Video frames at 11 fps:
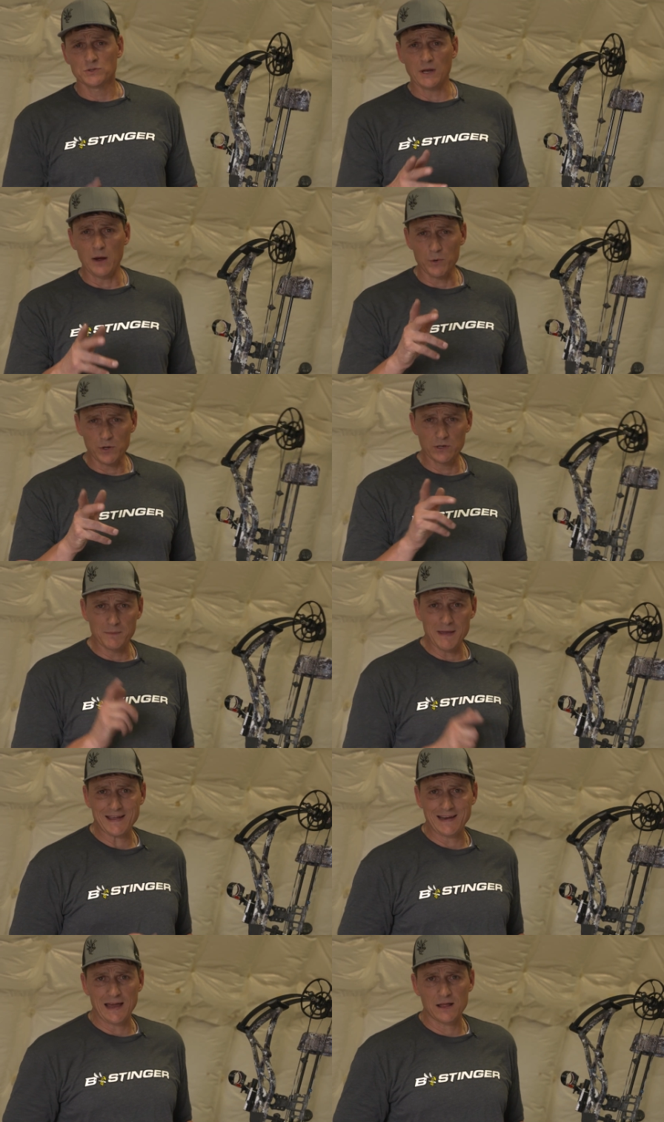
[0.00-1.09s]
So now we're gonna
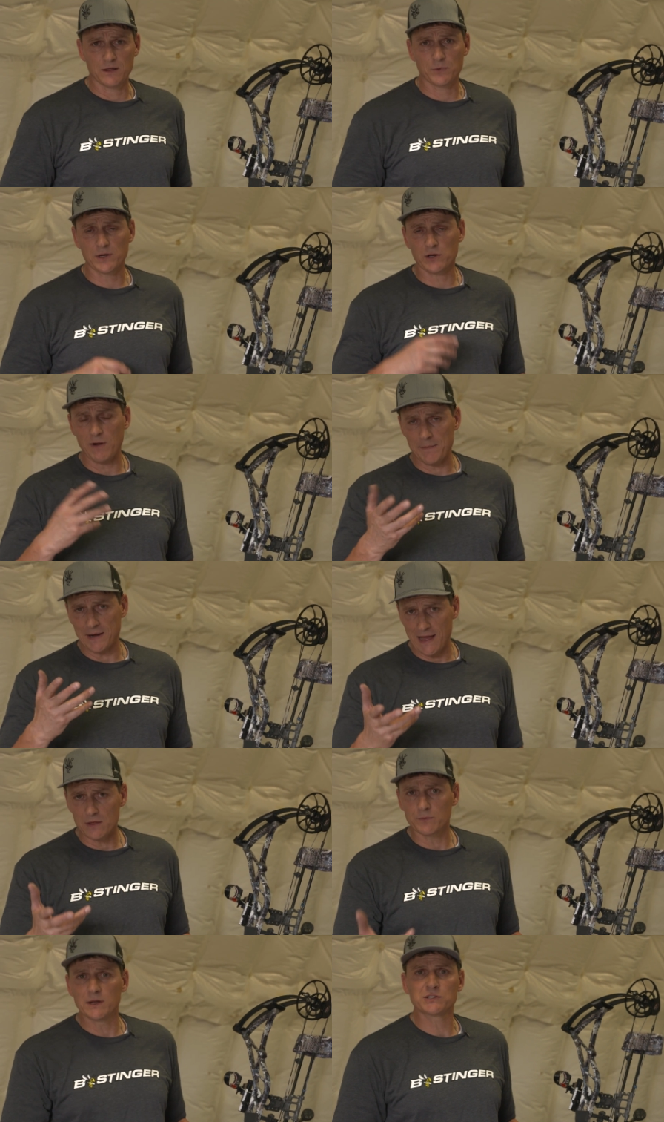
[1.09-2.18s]
make an Allen, we're gonna grab an
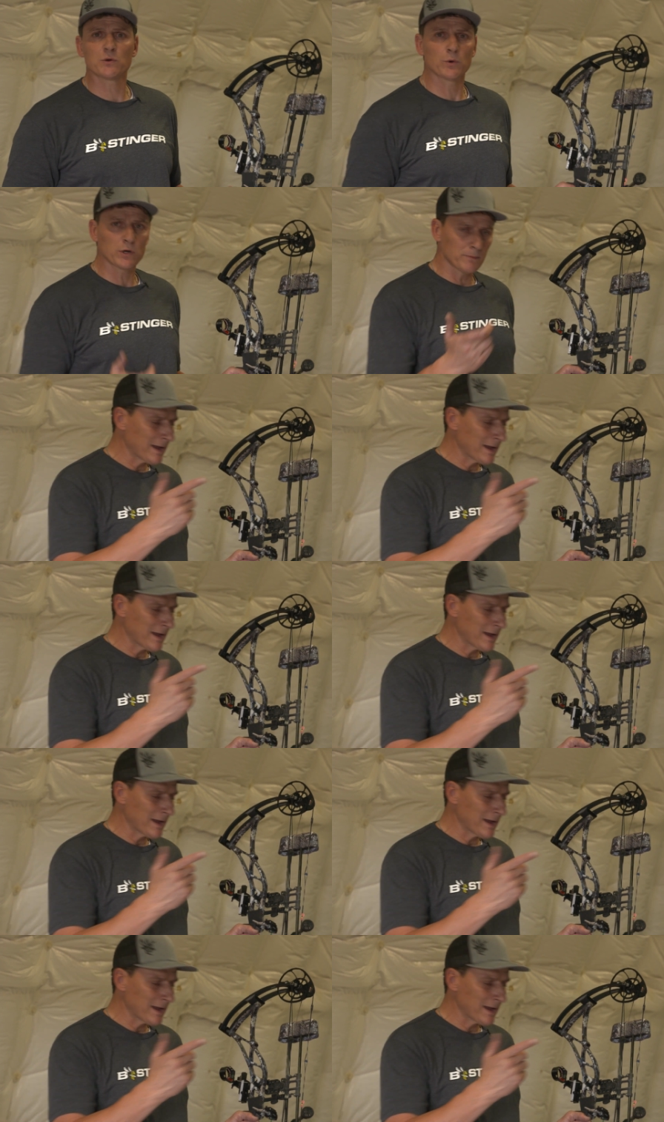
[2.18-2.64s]
Allen wrench and we're gonna